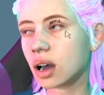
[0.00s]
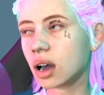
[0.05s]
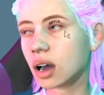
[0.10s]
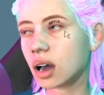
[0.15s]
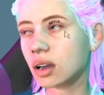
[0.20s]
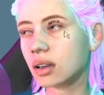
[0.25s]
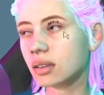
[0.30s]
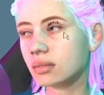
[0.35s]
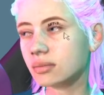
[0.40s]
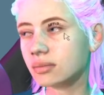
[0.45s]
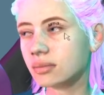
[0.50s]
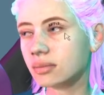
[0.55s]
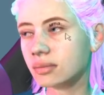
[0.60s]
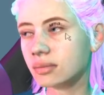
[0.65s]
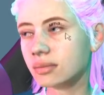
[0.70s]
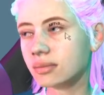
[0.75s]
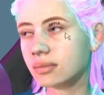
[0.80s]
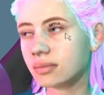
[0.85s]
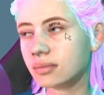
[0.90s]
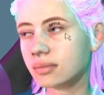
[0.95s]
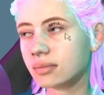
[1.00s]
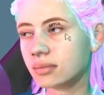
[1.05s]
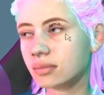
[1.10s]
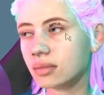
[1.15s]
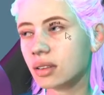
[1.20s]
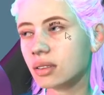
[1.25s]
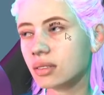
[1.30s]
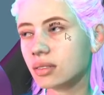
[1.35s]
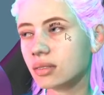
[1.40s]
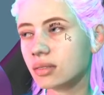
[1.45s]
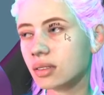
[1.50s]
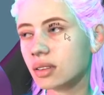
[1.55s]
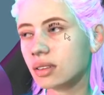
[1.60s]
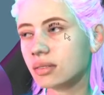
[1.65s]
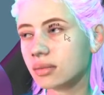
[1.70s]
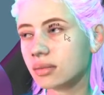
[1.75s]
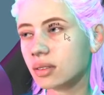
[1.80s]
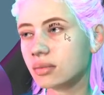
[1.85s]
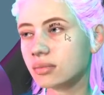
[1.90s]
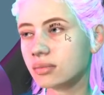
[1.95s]
into
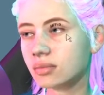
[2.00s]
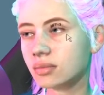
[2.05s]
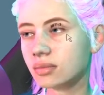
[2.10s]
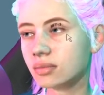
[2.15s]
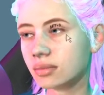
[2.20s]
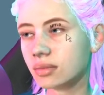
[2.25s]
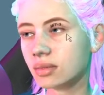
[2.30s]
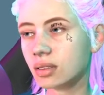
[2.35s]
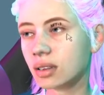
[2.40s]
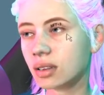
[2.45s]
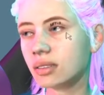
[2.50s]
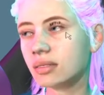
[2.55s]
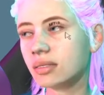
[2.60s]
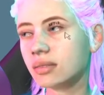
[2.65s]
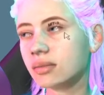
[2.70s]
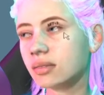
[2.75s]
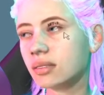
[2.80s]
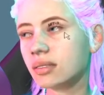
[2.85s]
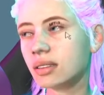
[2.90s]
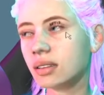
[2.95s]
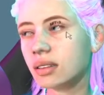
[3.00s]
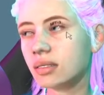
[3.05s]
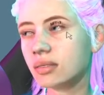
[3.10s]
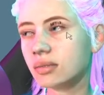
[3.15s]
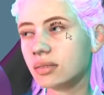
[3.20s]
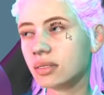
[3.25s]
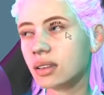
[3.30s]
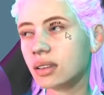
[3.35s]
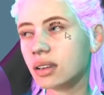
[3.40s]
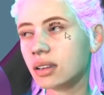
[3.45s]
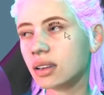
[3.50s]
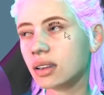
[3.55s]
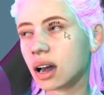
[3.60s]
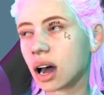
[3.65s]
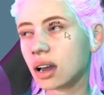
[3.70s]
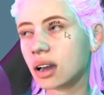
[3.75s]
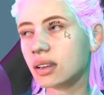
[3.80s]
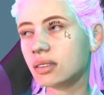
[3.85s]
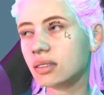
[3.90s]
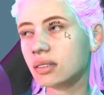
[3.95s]
these modes, but as you can see, we cannot select
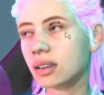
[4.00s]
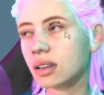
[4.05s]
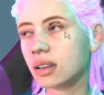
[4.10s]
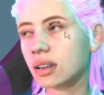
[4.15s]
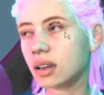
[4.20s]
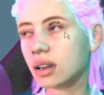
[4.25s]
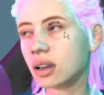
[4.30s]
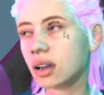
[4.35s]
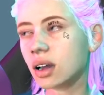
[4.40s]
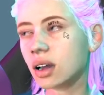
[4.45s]
anything.